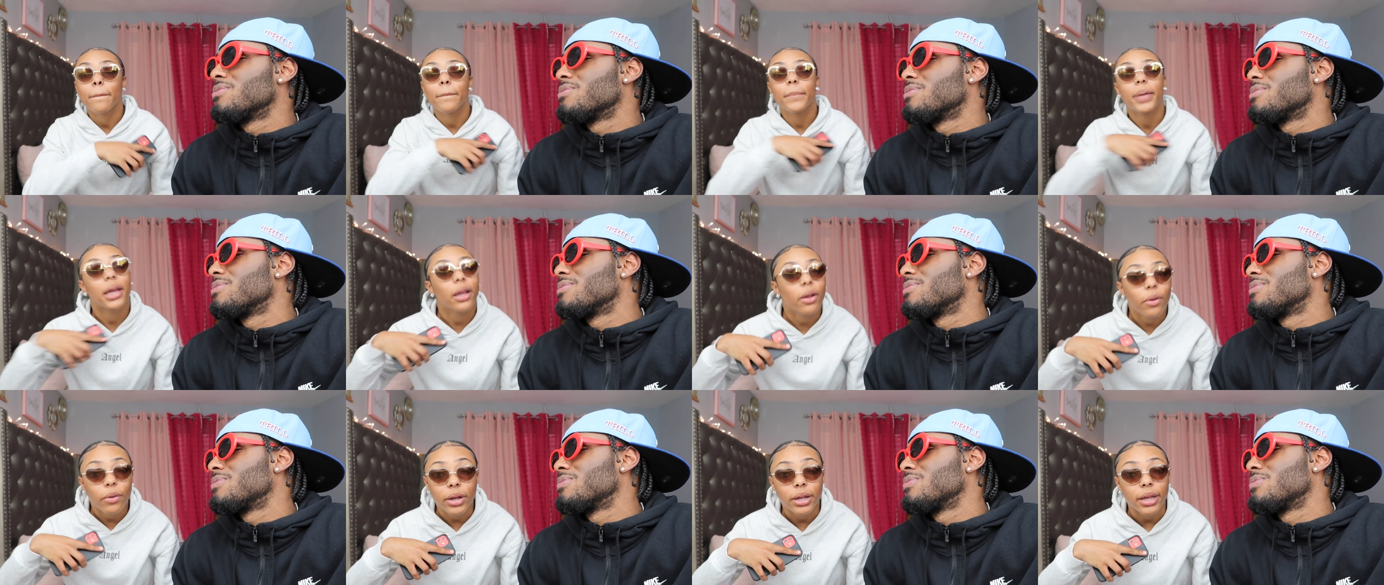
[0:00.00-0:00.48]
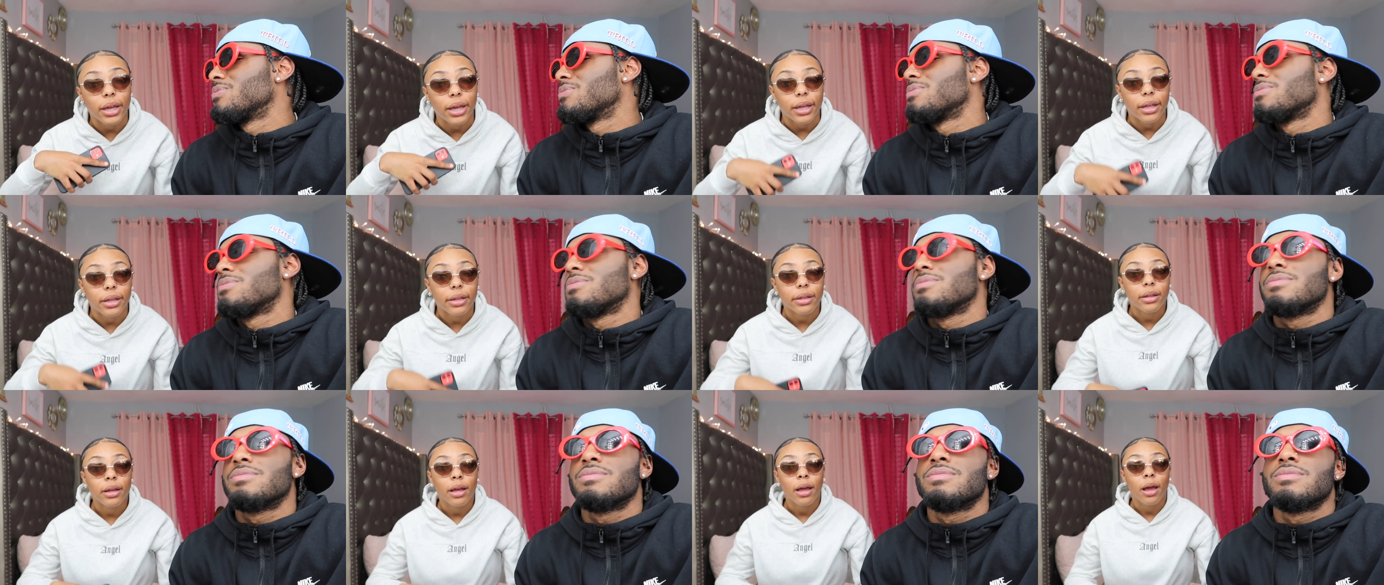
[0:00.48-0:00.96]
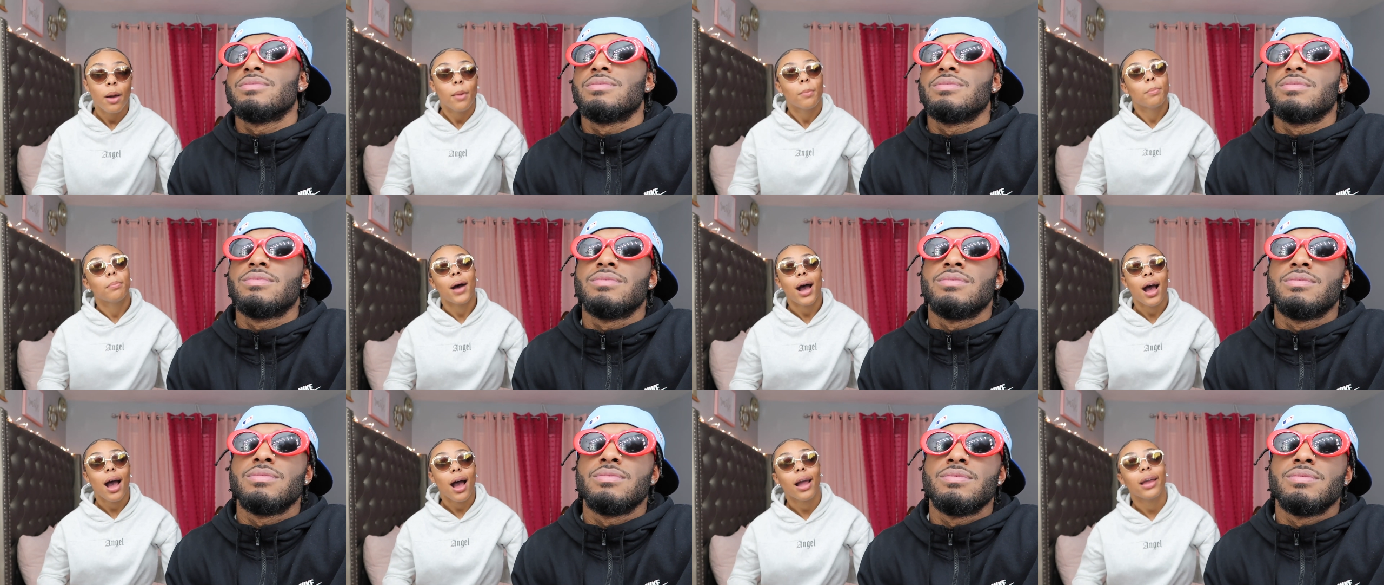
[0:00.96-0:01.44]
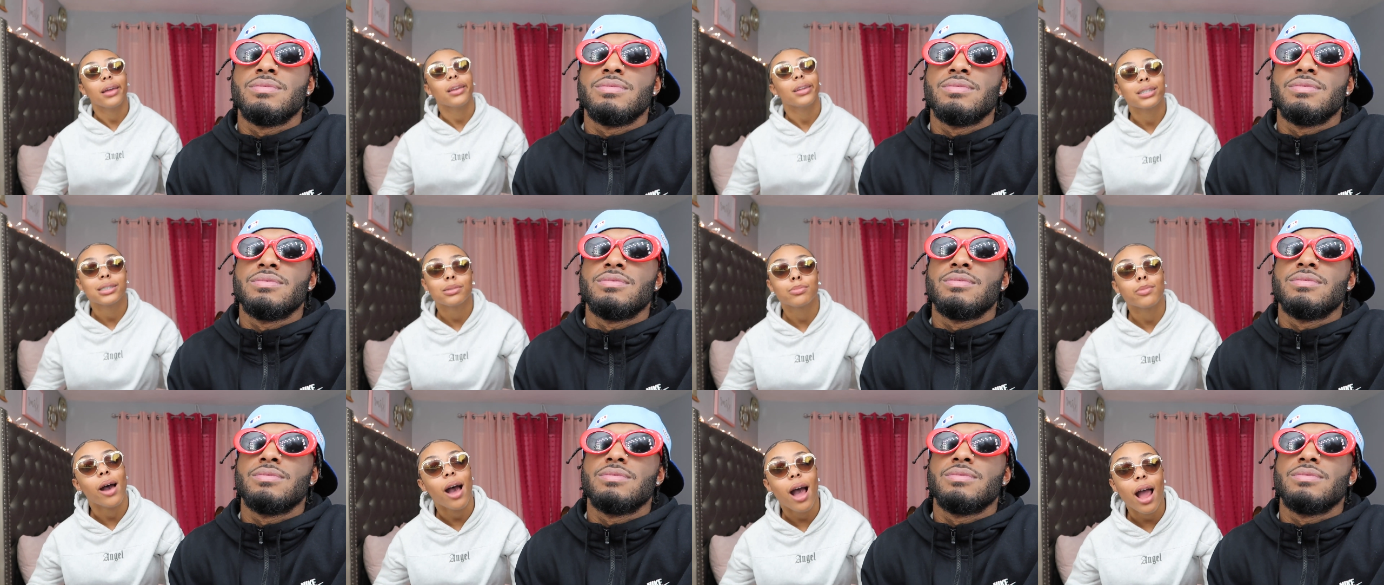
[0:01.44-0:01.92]
Speaker 1: Period. My eye,
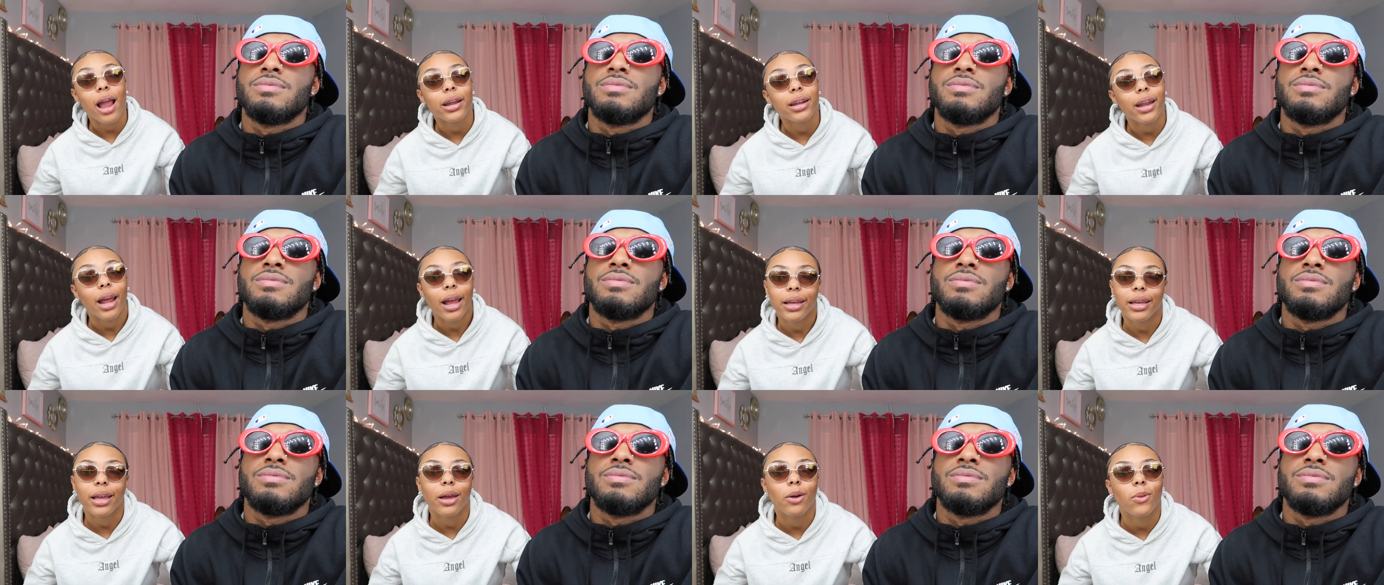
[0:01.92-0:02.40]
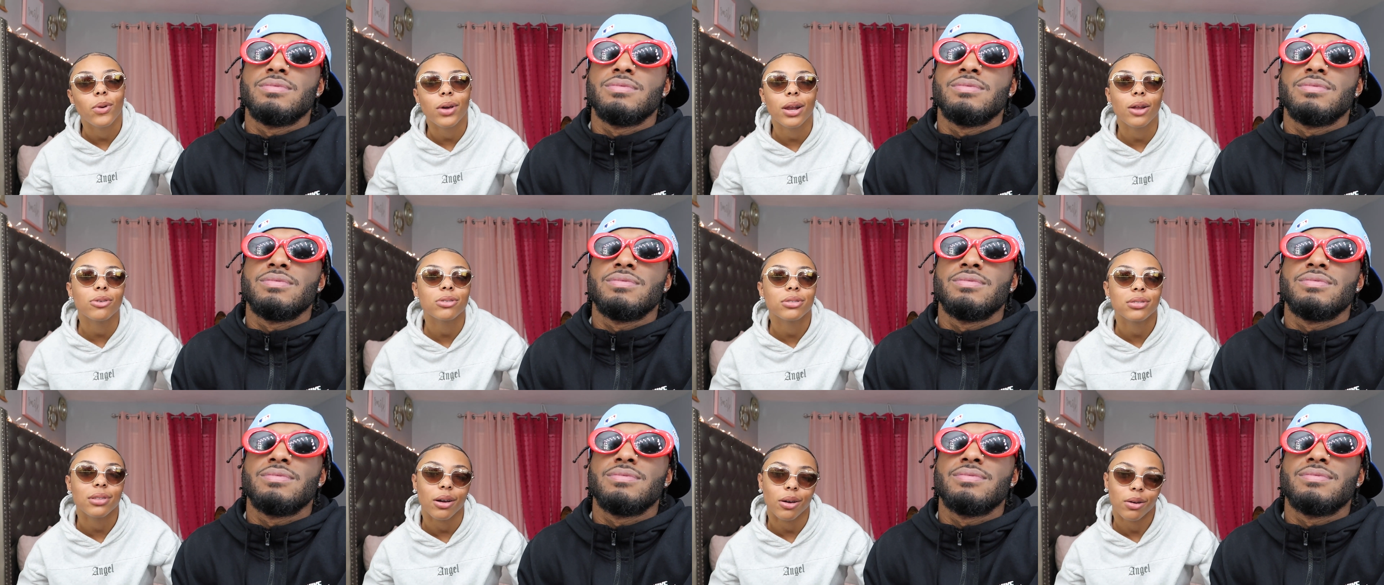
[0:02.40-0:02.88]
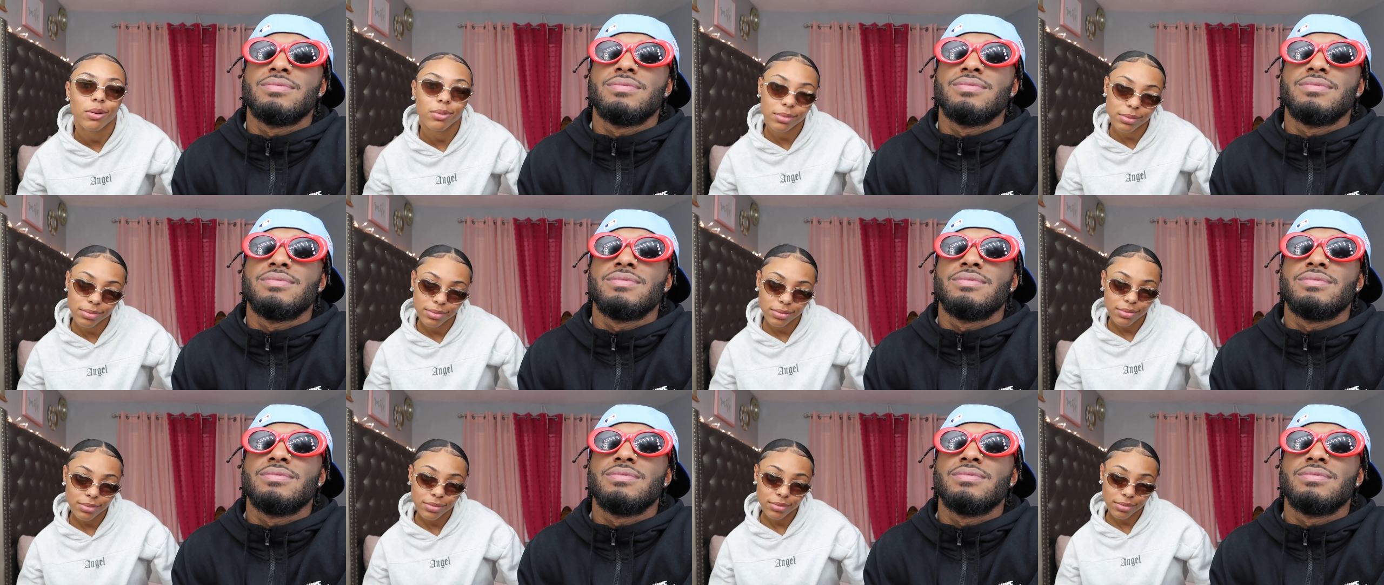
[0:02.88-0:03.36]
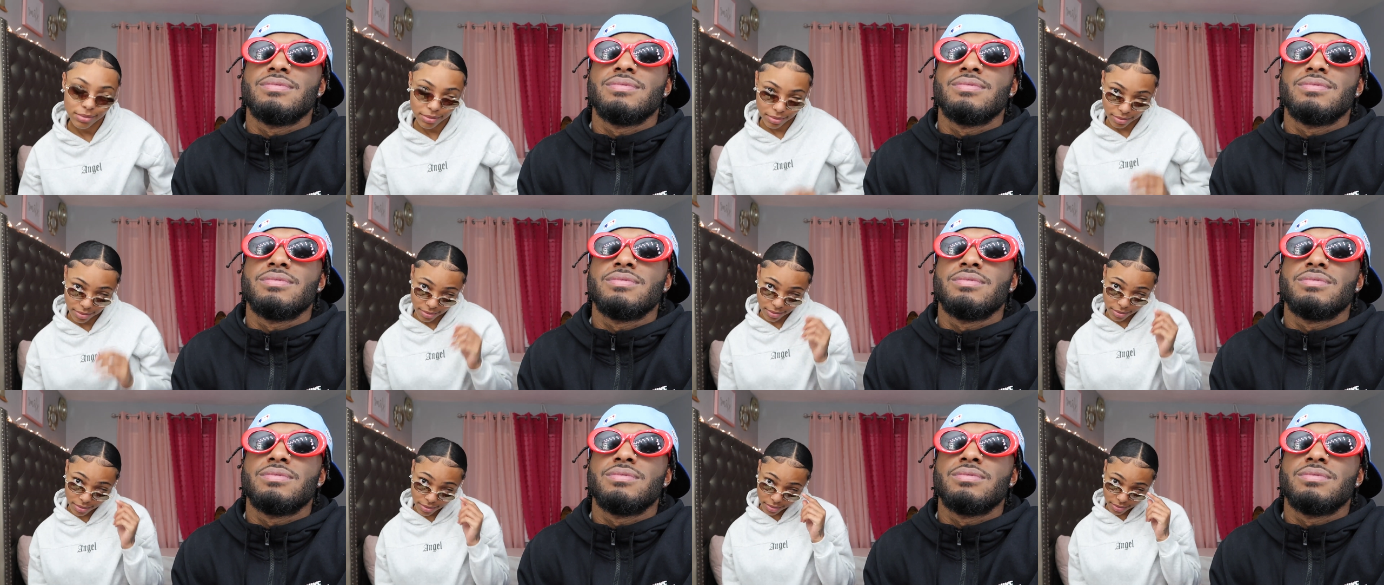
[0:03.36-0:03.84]
that's my eye that. Yeah, what else though?
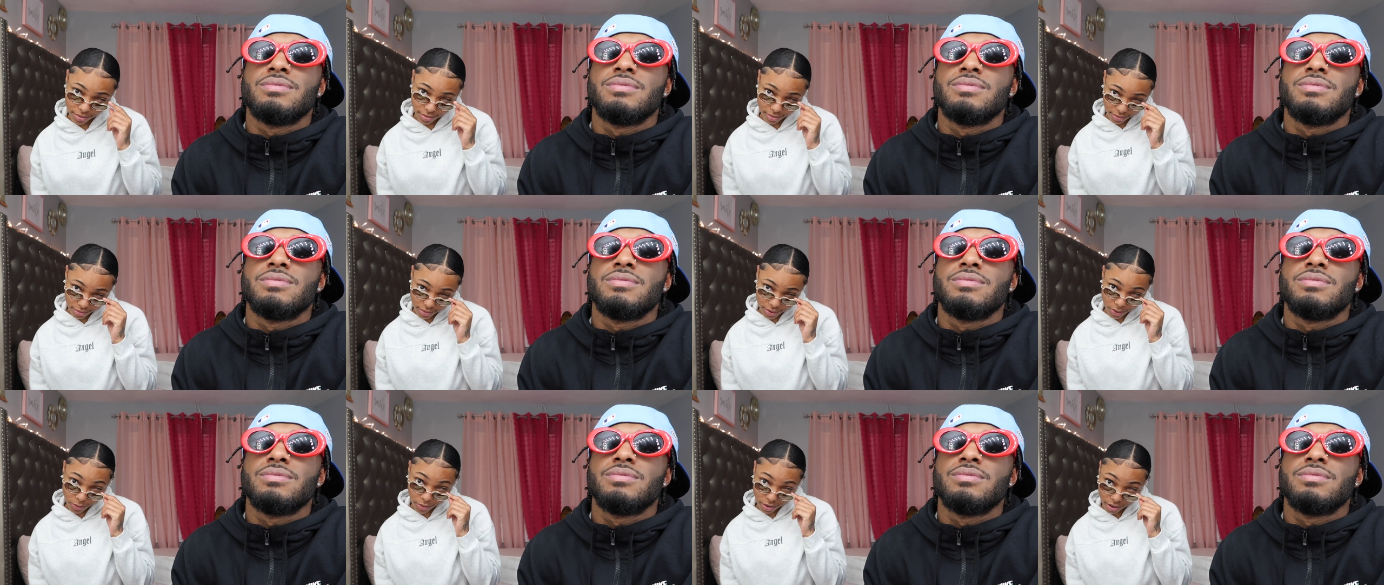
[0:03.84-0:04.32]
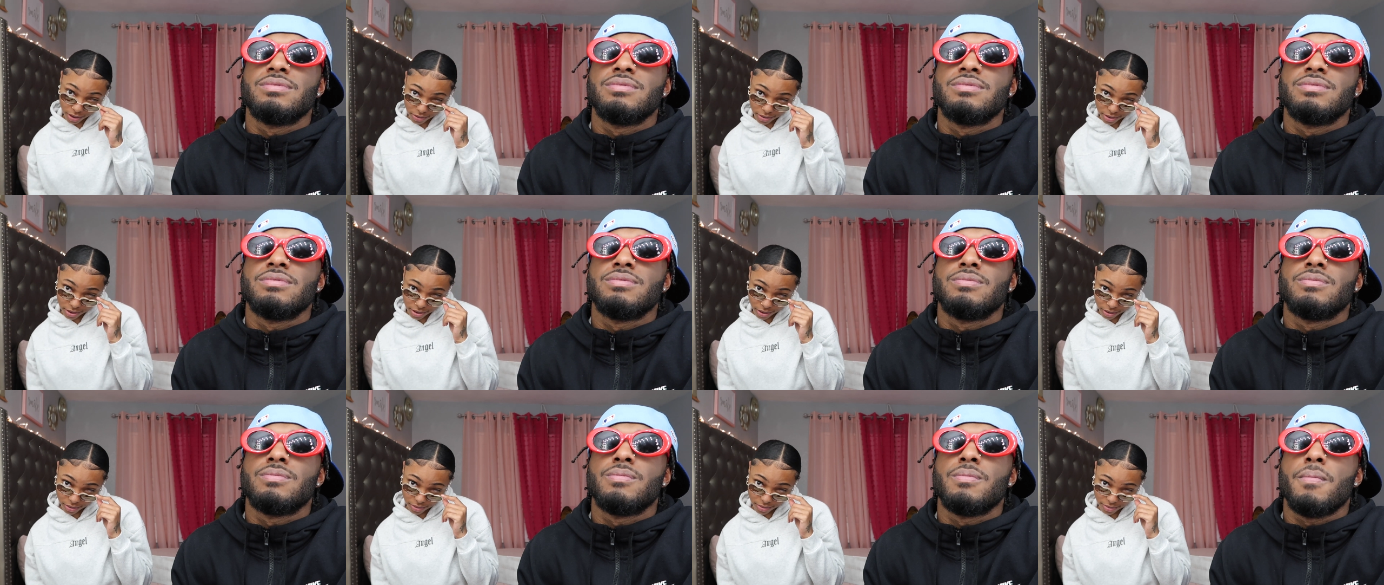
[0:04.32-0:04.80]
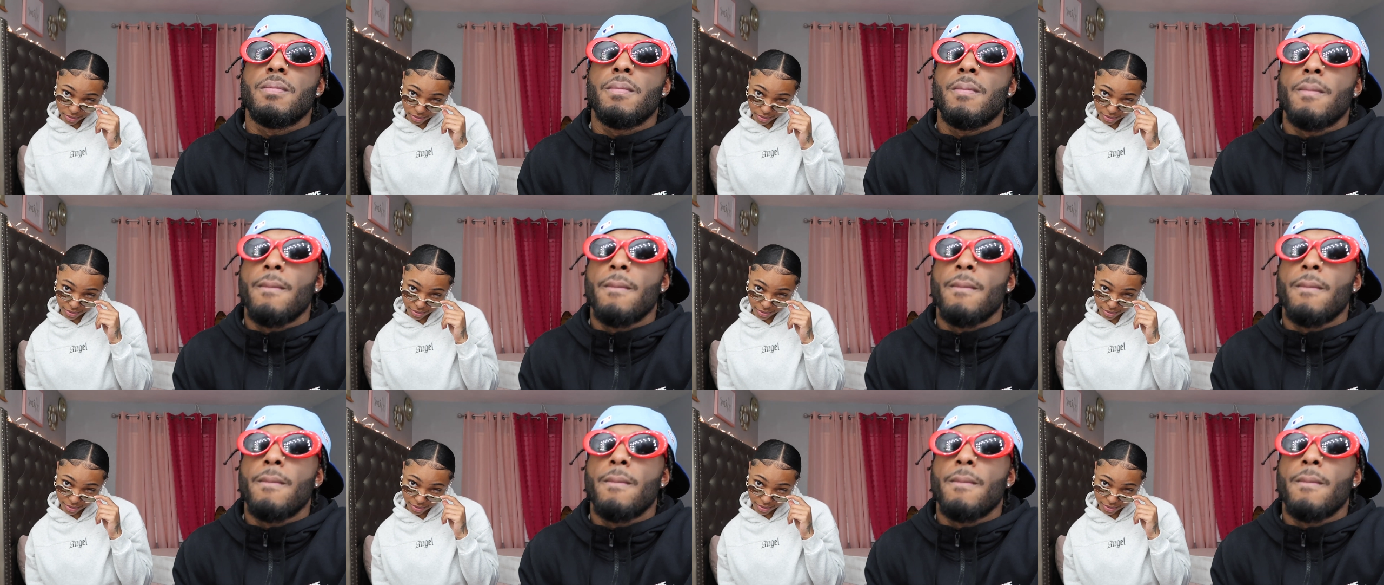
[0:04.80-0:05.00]
What else though?